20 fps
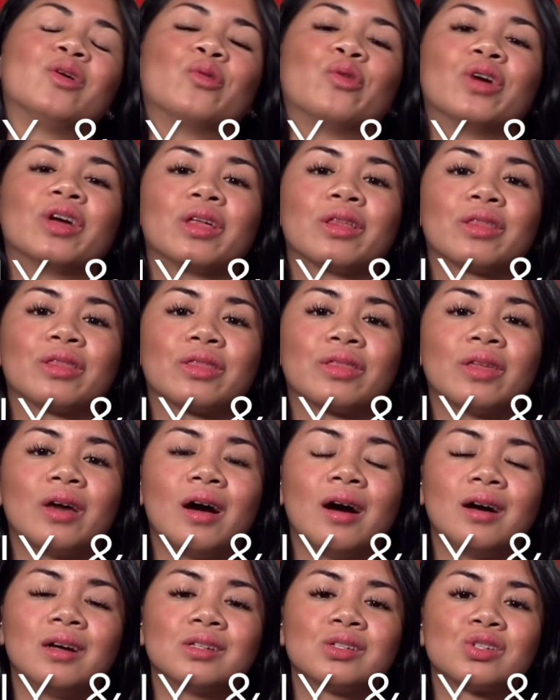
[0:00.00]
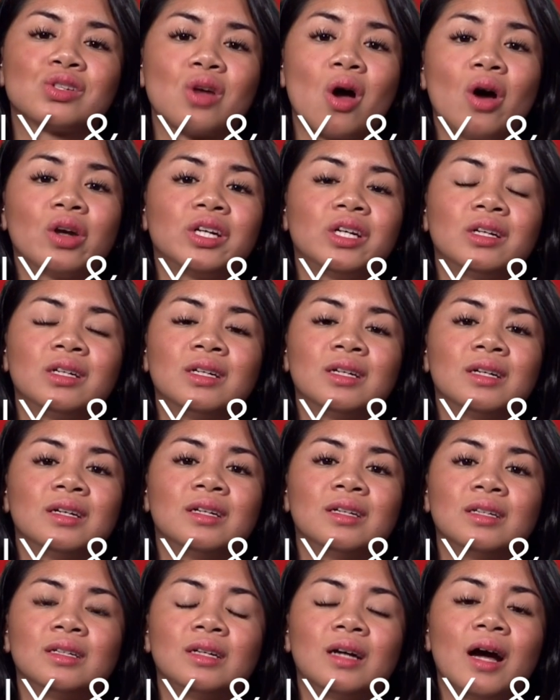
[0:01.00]
with Sonny
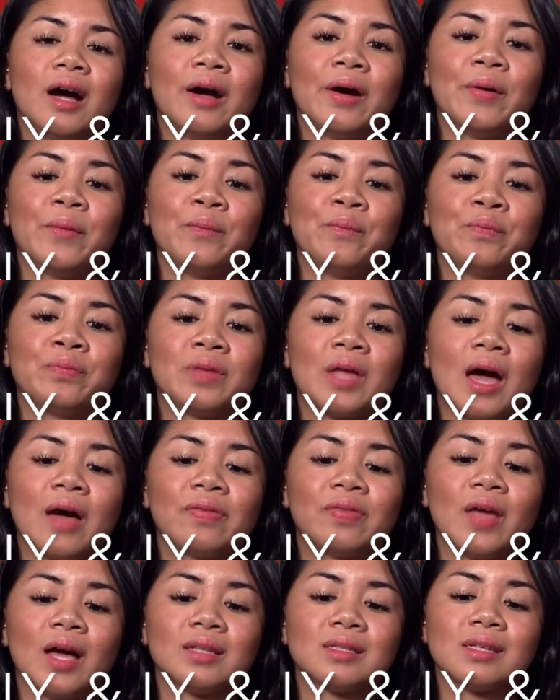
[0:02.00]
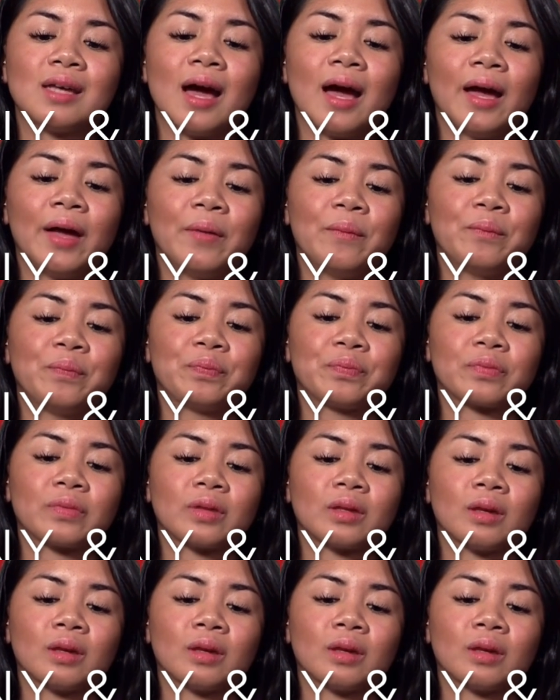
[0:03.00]
at that time.